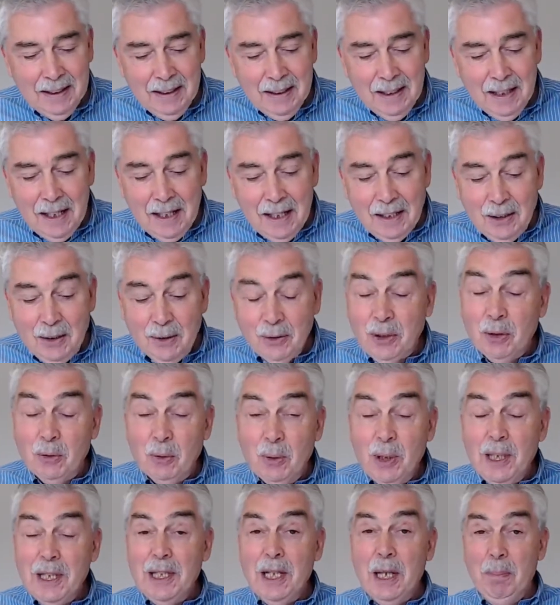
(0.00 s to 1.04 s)
Uh, you can
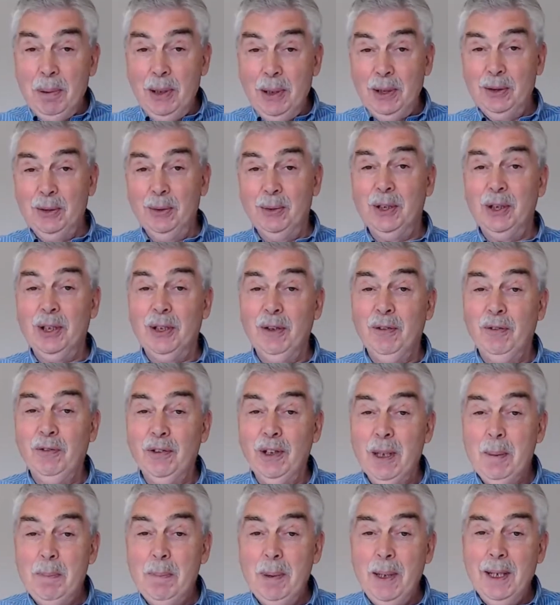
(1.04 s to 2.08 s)
read the epistle to the
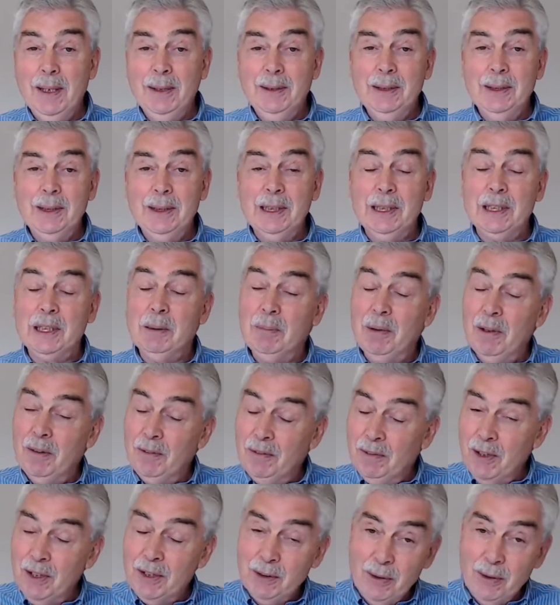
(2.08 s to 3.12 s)
Philippians. It's a bit
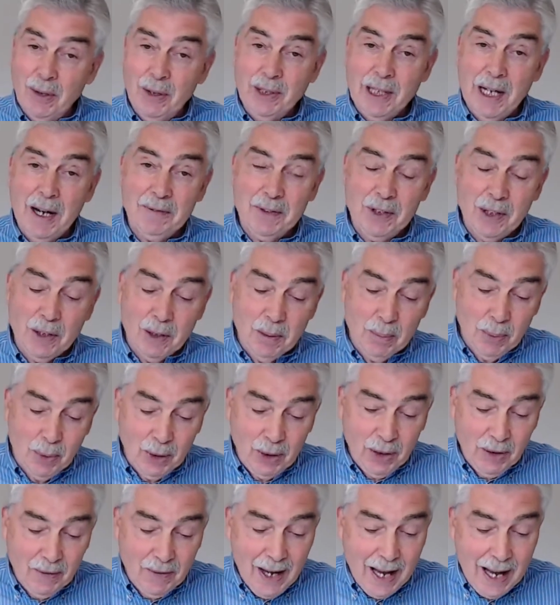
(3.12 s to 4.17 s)
further on after the book
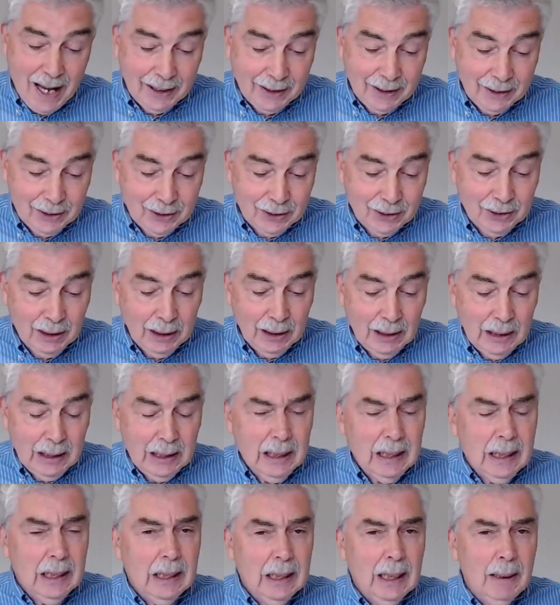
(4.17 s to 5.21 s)
of Acts.
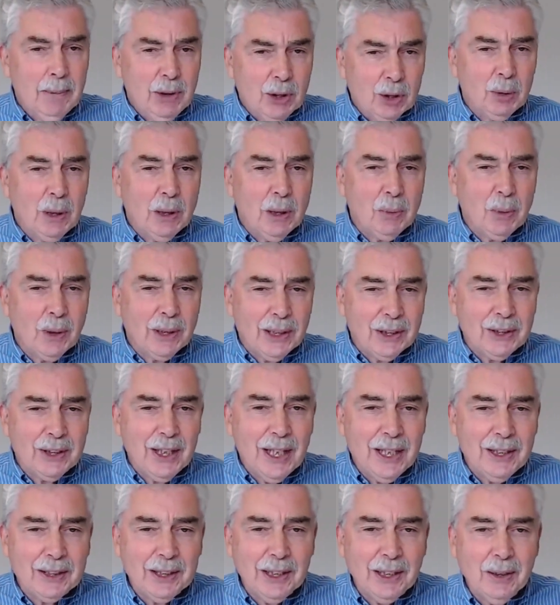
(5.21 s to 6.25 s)
Let me just read what it
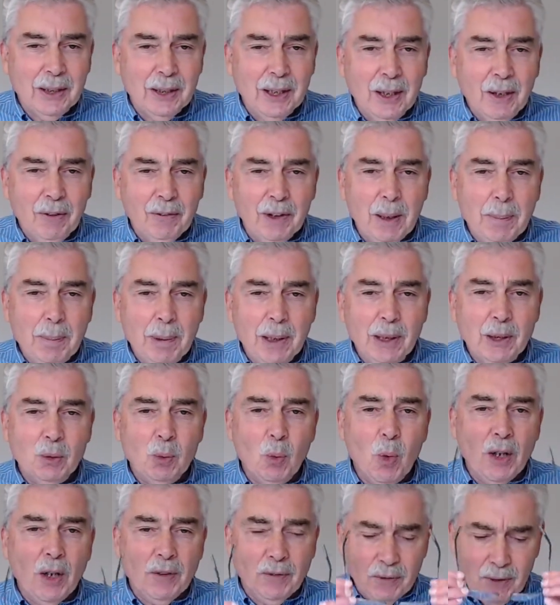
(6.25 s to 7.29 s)
says in Philippians
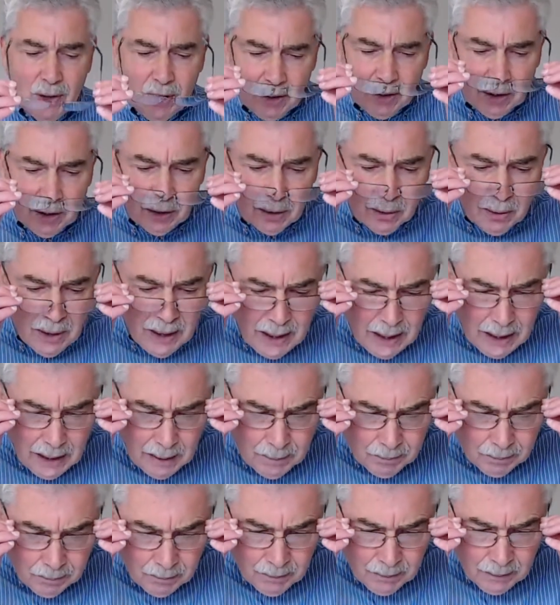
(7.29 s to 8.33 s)
1 verse 3.
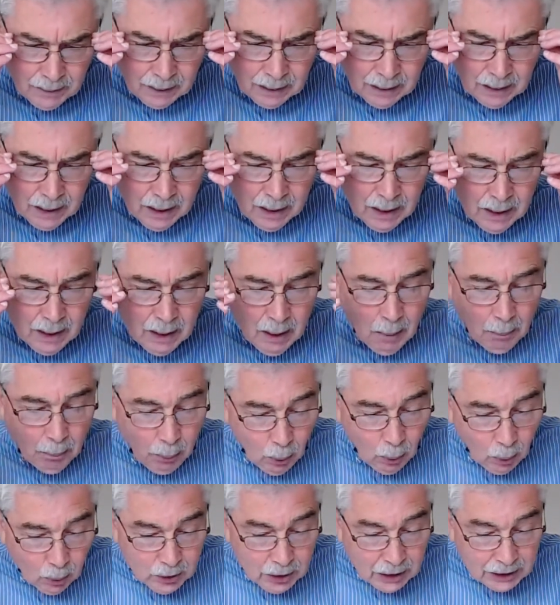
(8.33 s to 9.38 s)

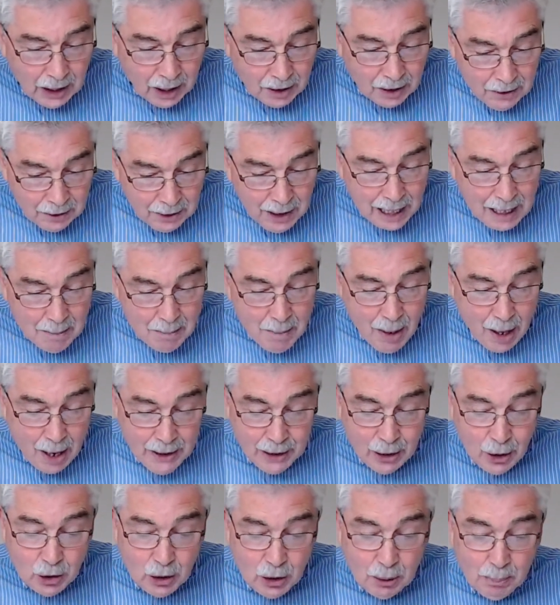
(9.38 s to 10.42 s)
Paul says, I thank my
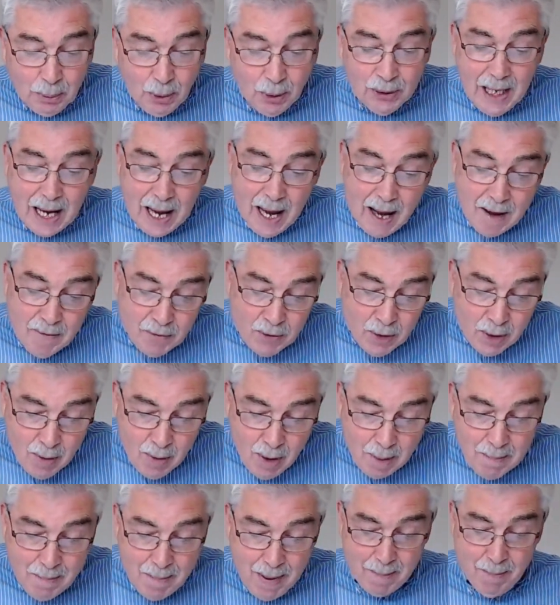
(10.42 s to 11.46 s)
God upon every
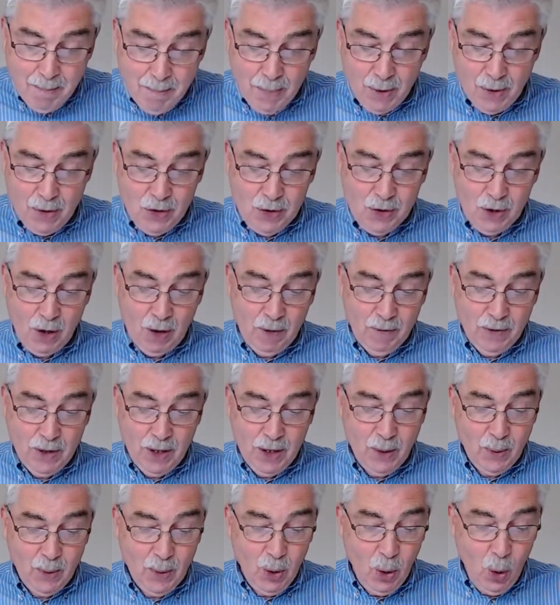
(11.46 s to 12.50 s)
remembrance of
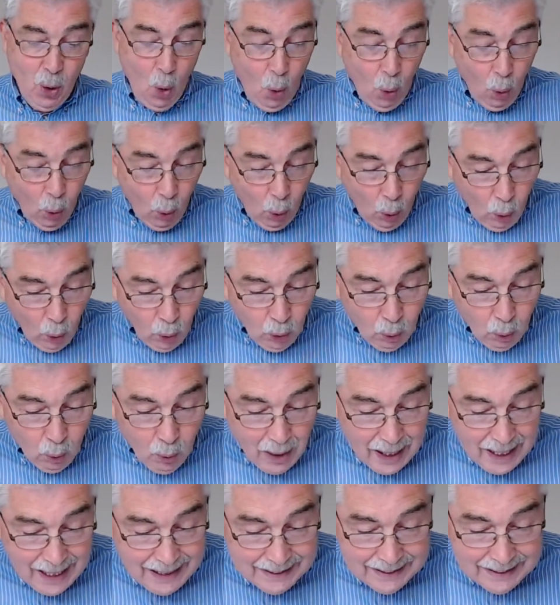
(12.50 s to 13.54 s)
you,
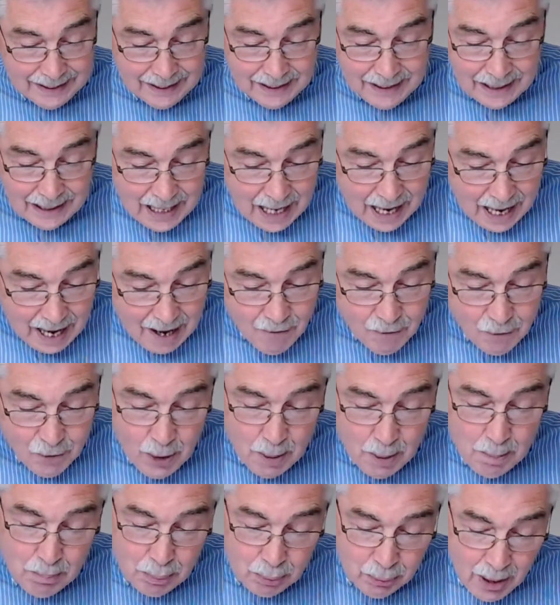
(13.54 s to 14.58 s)
always and in every
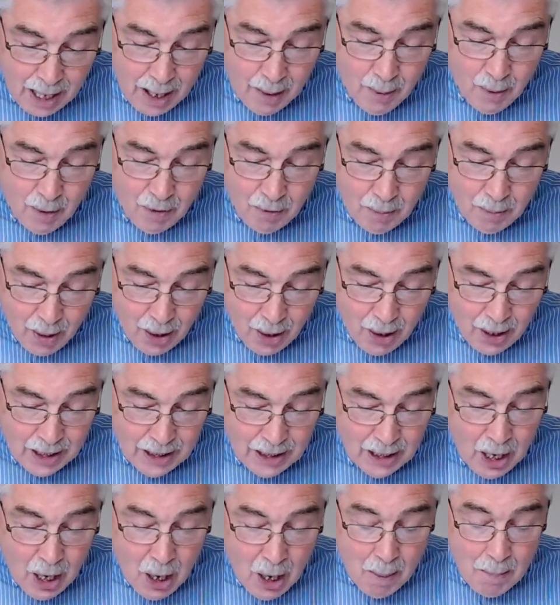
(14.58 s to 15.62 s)
prayer of mine,
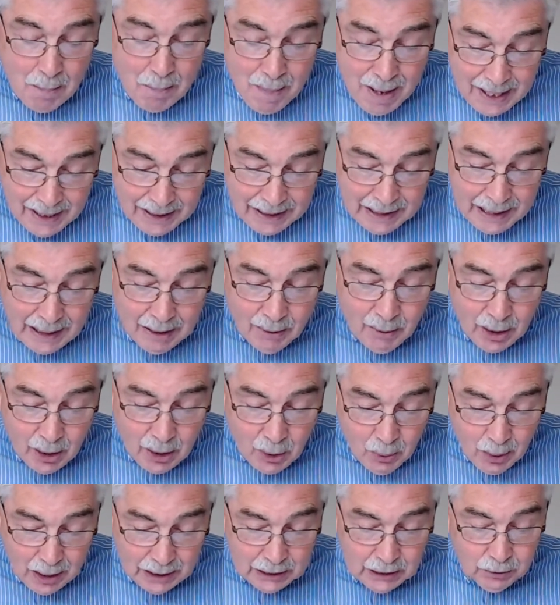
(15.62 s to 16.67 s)
making
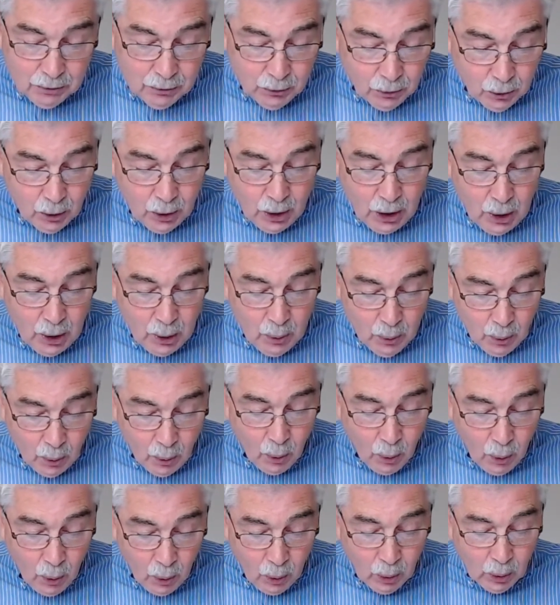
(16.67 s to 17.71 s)
requests for you
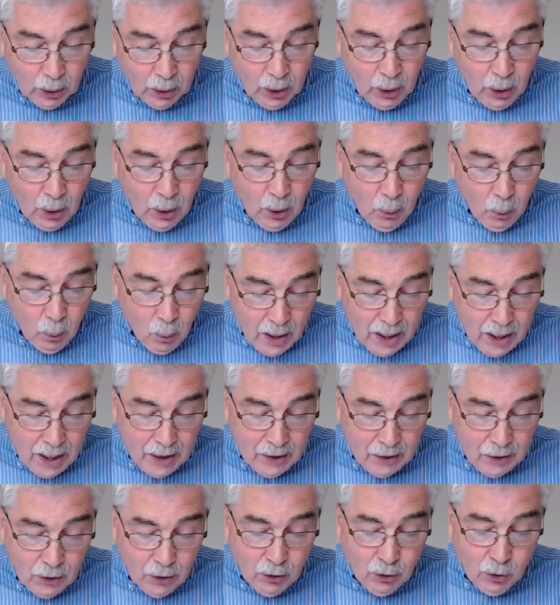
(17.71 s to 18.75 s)
all
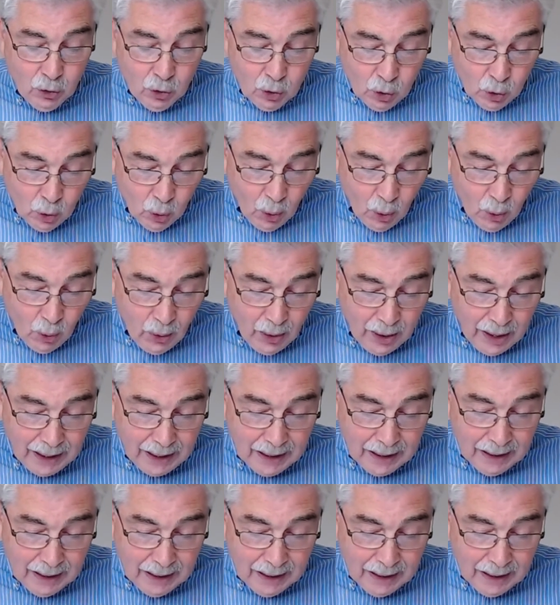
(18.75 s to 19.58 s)
with joy.